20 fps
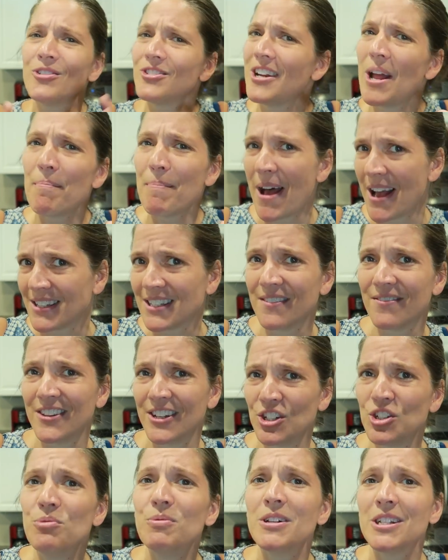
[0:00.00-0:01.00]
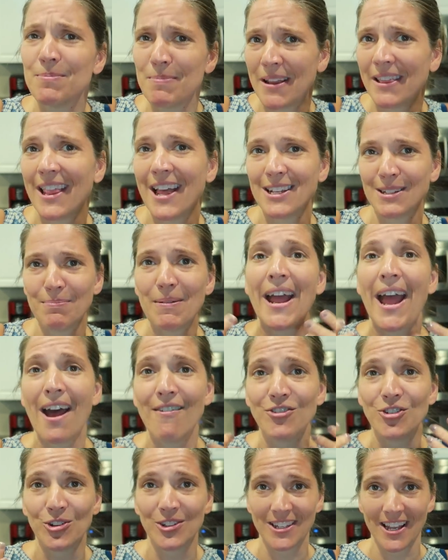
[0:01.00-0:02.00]
those are not positive things. You want to spend less, but I
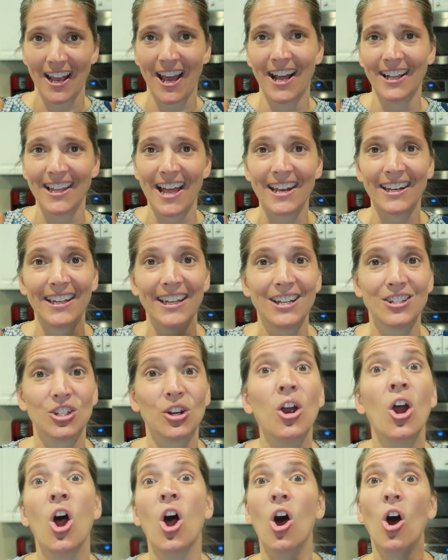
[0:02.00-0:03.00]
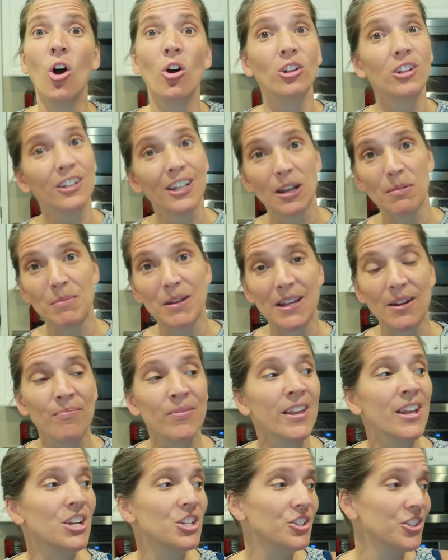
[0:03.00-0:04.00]
have to because I got a lot of kids. Or, oh, look at
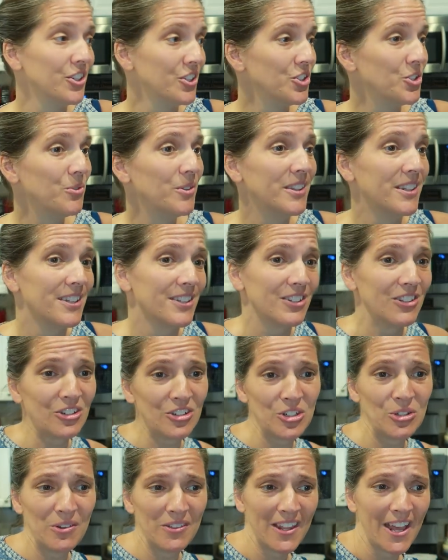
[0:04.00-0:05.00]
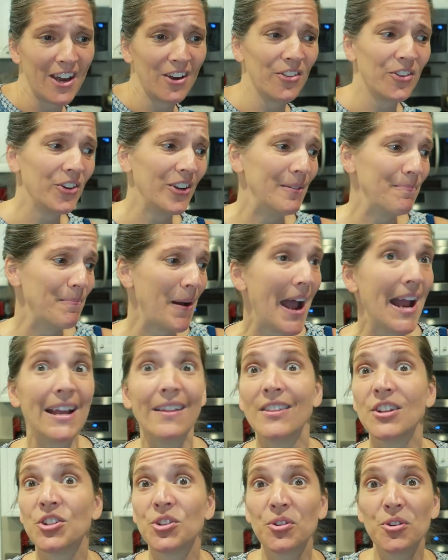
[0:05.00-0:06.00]
me. They're doing this, they're doing that, or they're
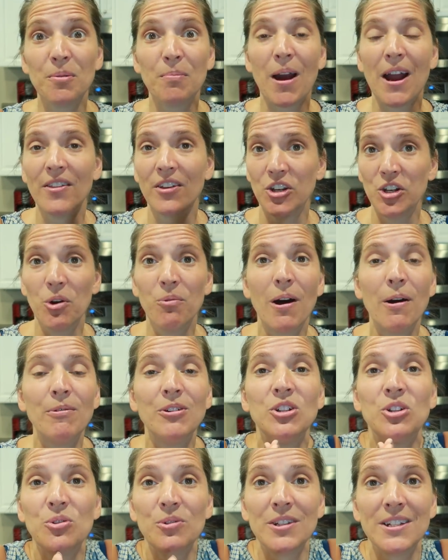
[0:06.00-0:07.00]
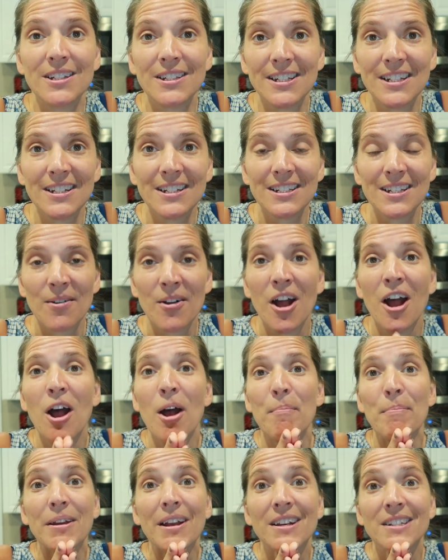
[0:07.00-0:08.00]
buying this, or they're buying that. You know how we do these things?
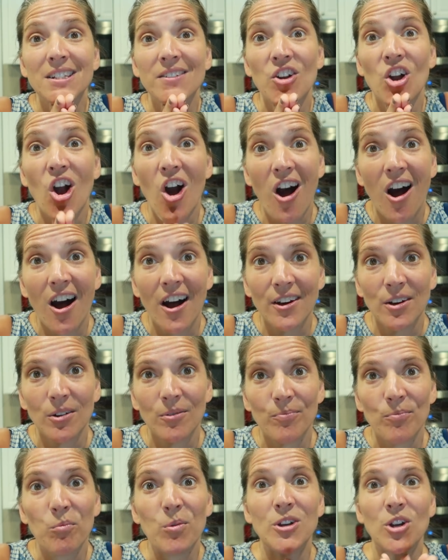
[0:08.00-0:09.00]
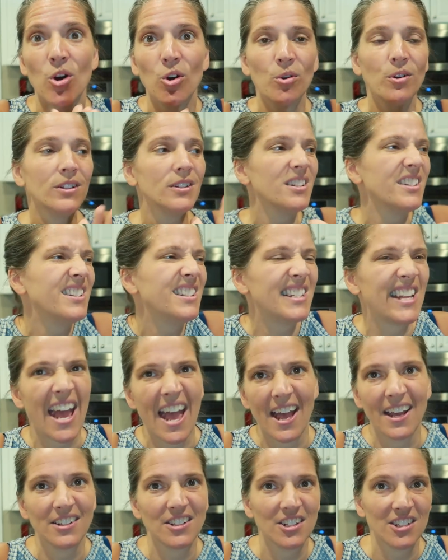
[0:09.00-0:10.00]
Because of God. We don't go into
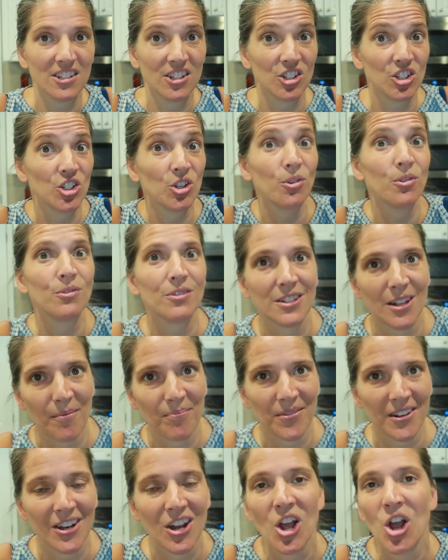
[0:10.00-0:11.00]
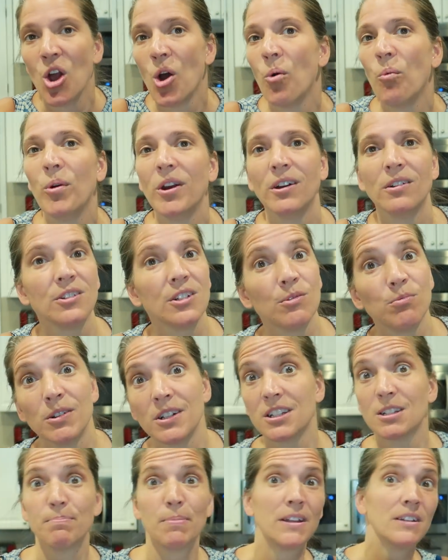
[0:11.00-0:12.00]
debt just to show you something. We don't just
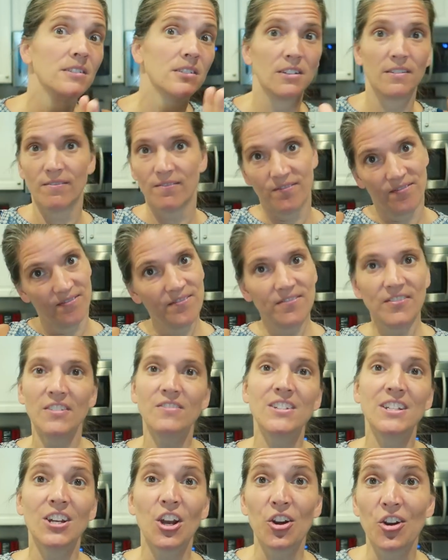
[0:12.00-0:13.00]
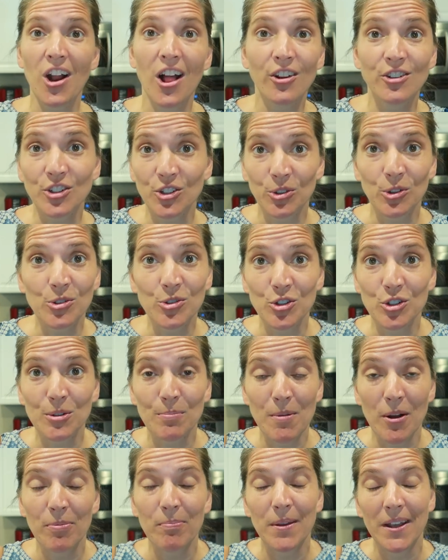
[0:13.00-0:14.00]
want to spend $1,500 in groceries
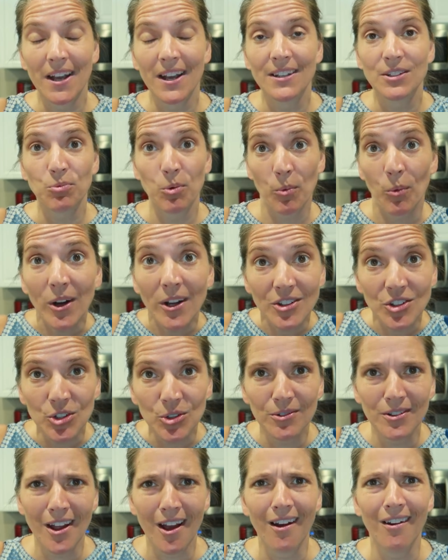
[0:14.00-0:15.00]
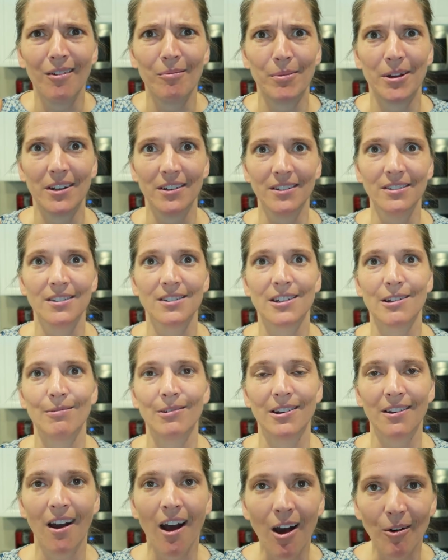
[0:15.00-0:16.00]
a month because we want to. No, my goodness, I
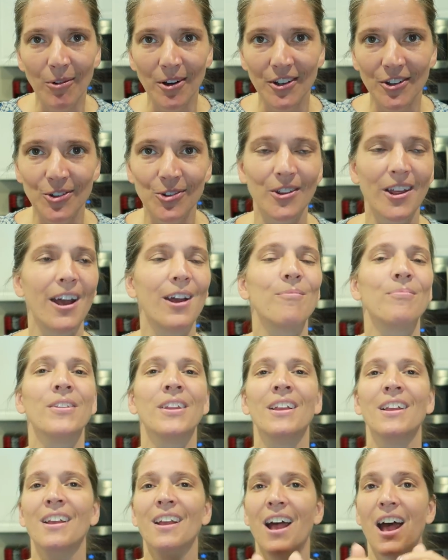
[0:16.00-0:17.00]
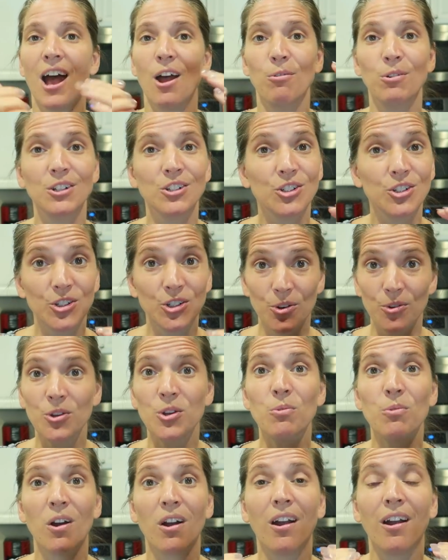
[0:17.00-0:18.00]
would not want to do that. I want to show
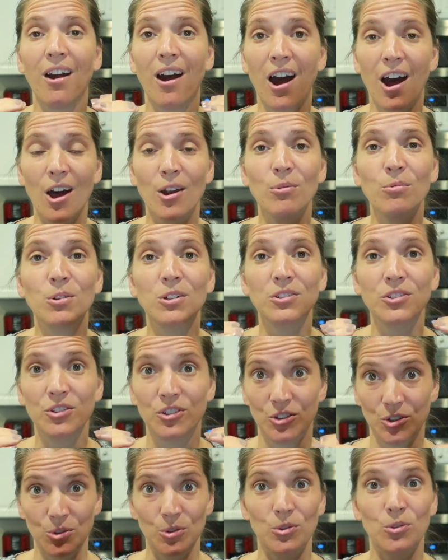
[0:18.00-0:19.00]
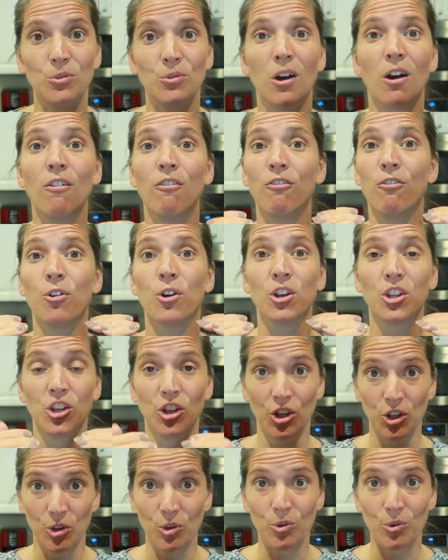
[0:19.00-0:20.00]
you what God will do for
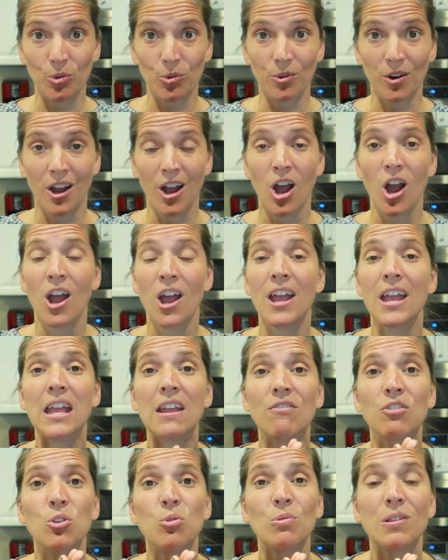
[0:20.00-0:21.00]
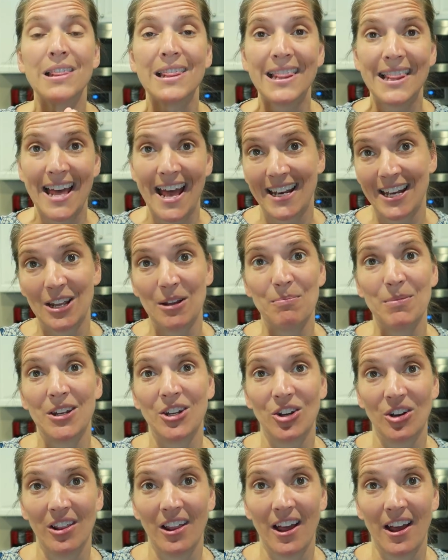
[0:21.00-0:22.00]
you if you let Him
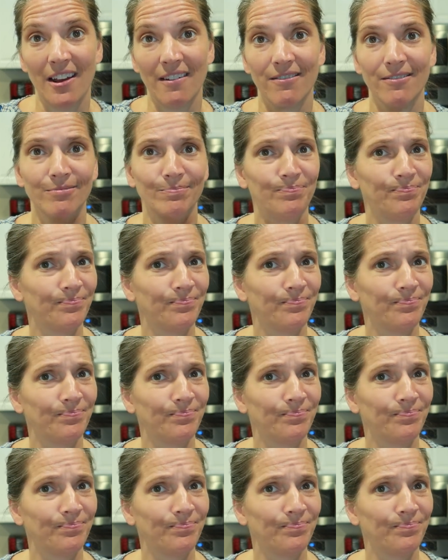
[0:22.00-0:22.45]
in your life.